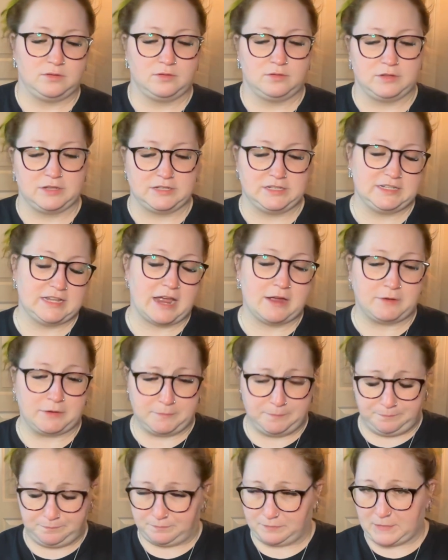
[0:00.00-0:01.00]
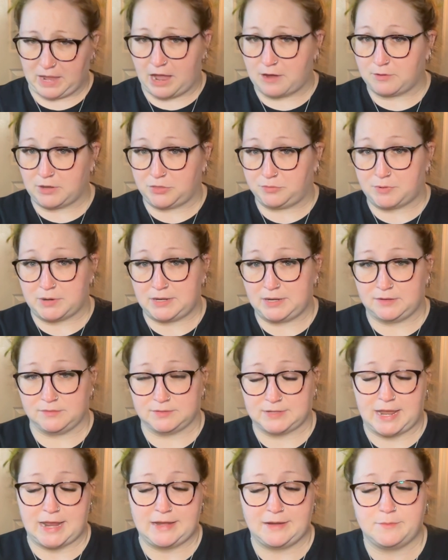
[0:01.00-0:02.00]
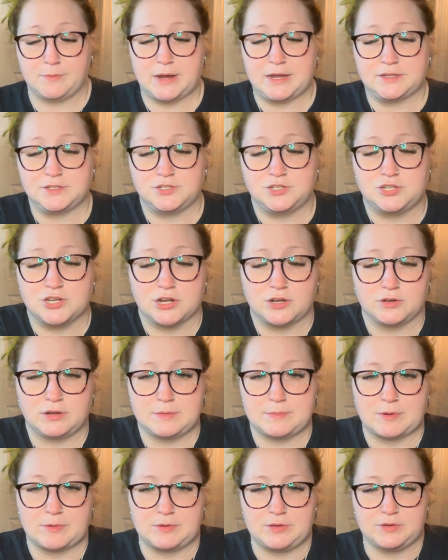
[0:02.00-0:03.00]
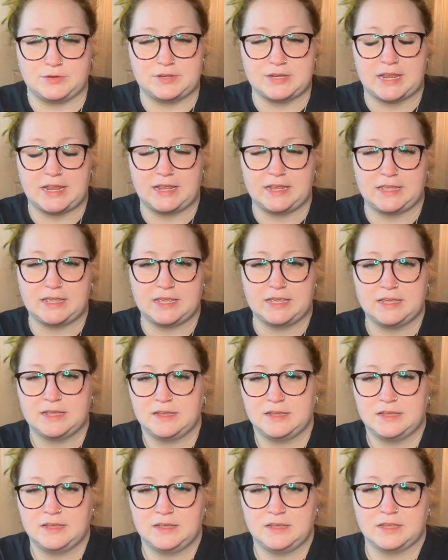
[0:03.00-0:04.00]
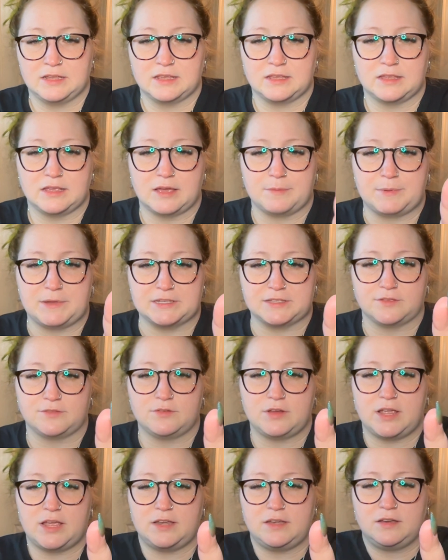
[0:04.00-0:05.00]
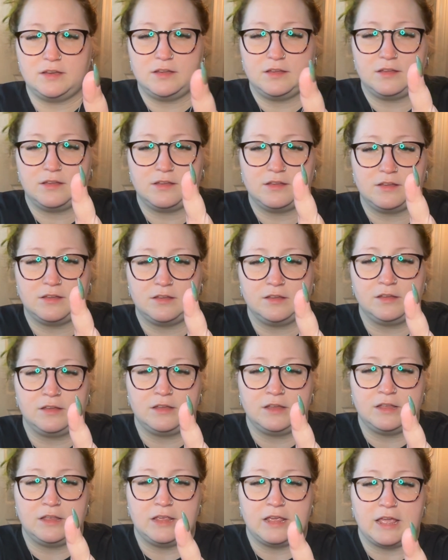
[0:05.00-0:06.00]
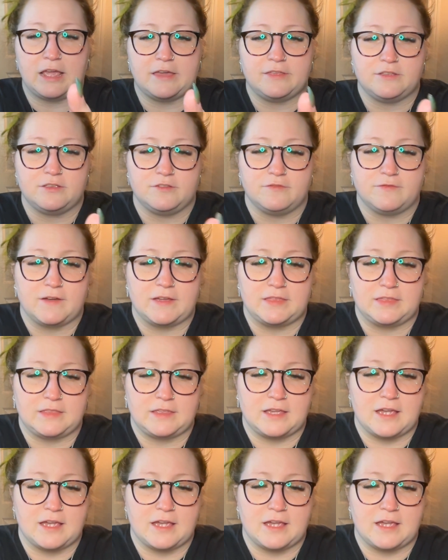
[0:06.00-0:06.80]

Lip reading: this is how I thread needles anyways, generally, but when you take a piece of thread, and then you find the